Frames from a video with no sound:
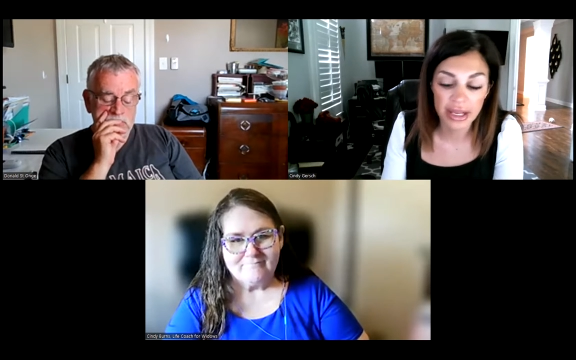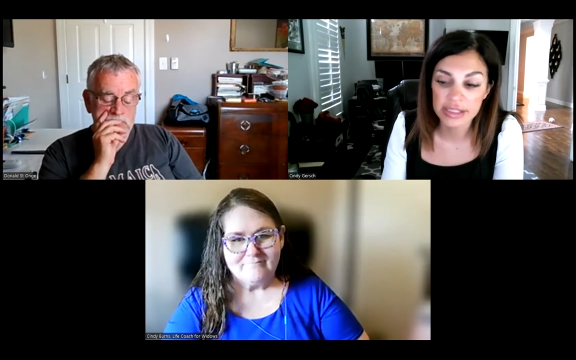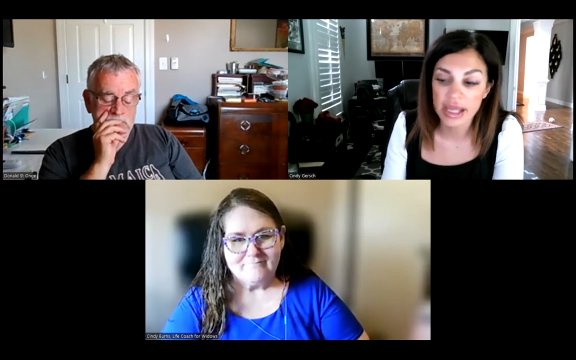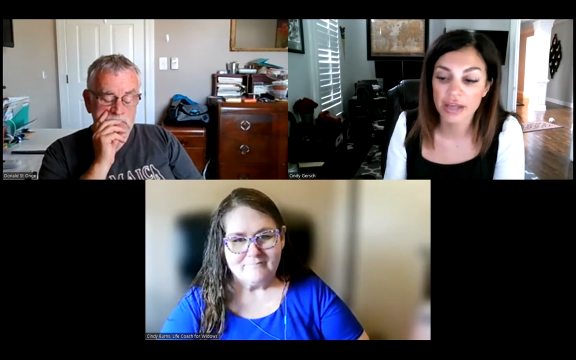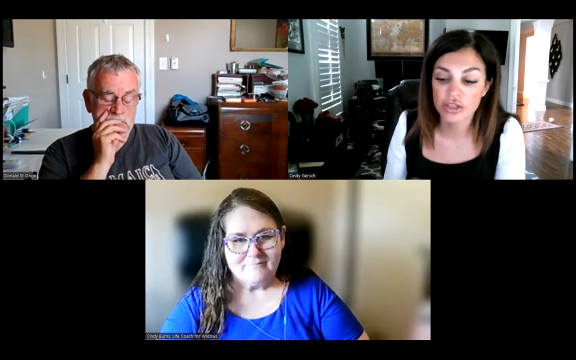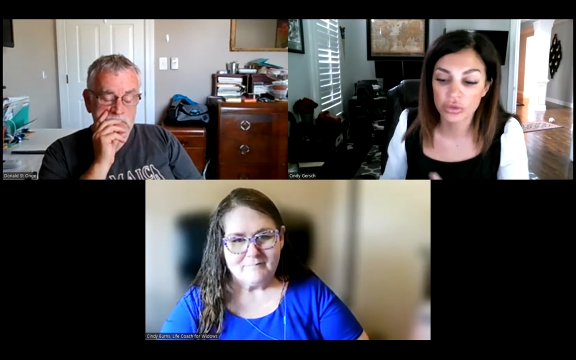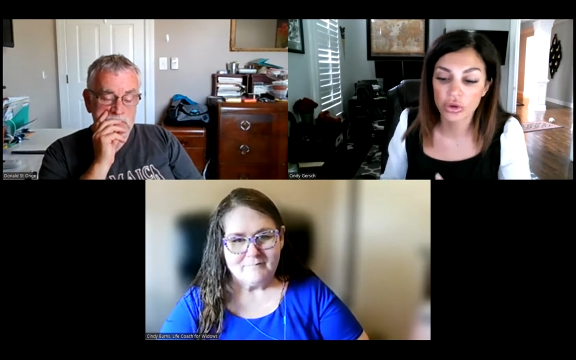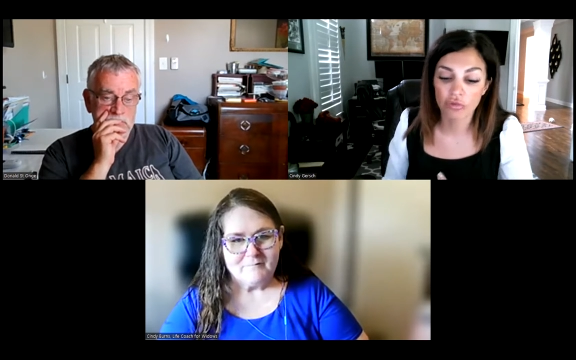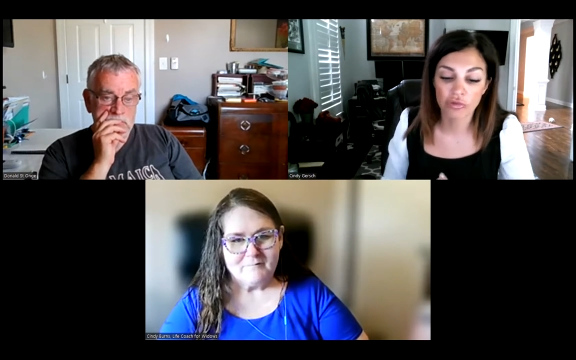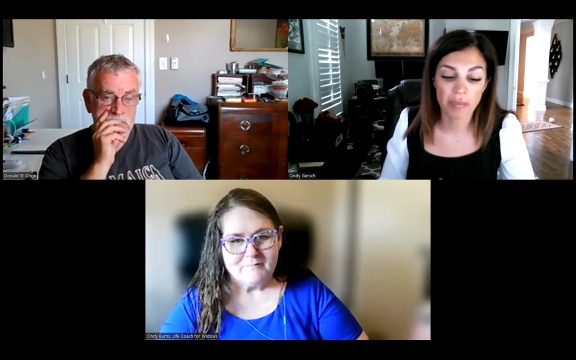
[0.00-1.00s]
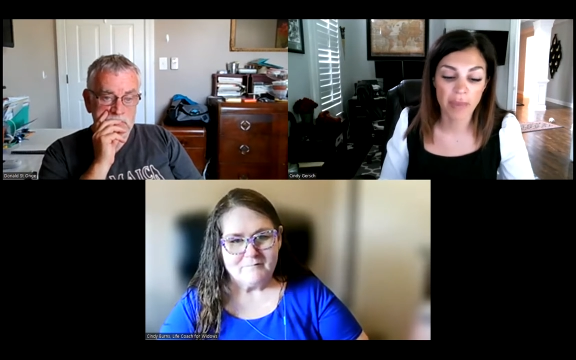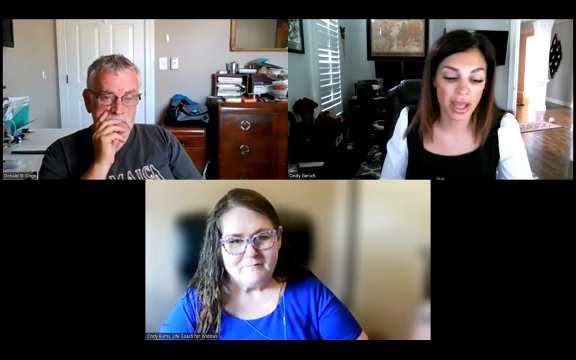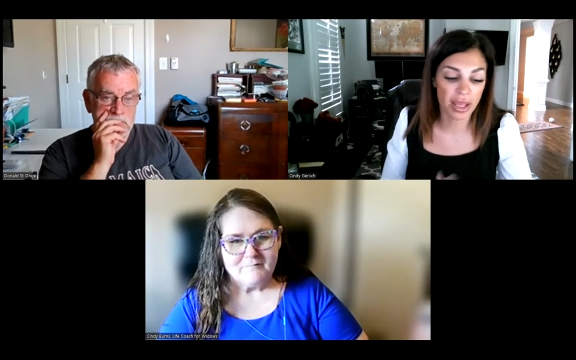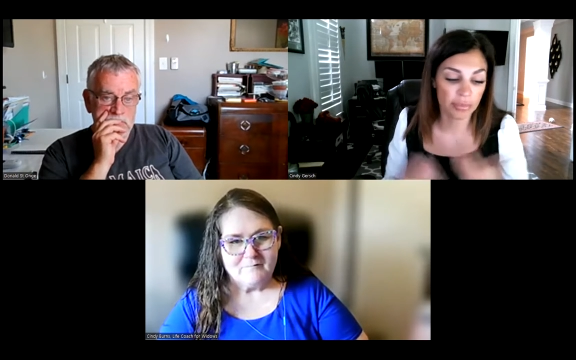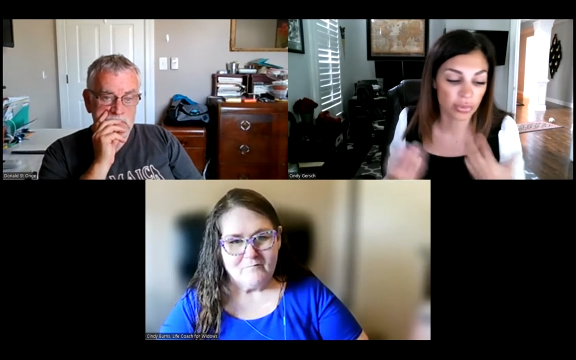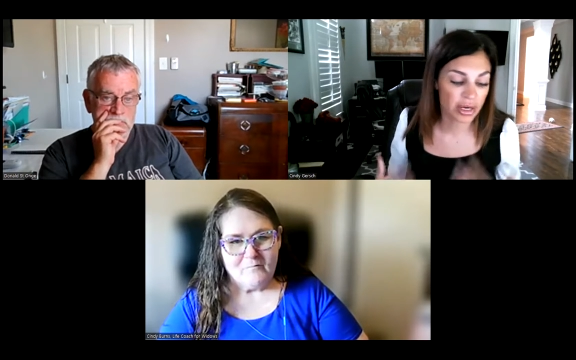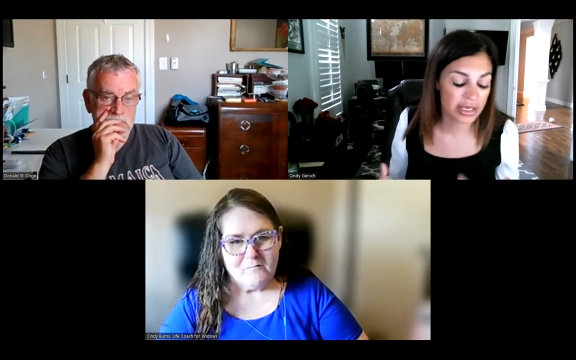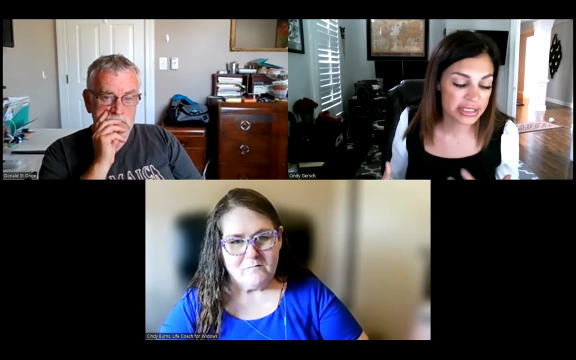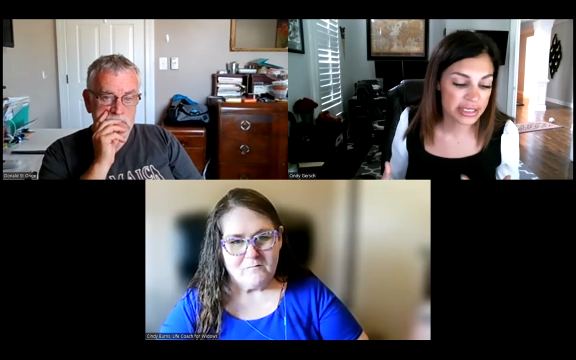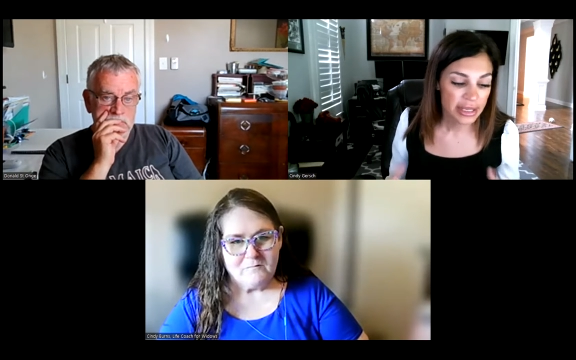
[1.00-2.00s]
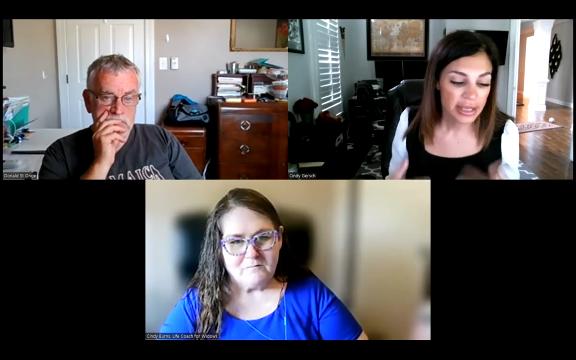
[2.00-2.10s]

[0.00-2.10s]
Speaker 1: it is. I do know from my print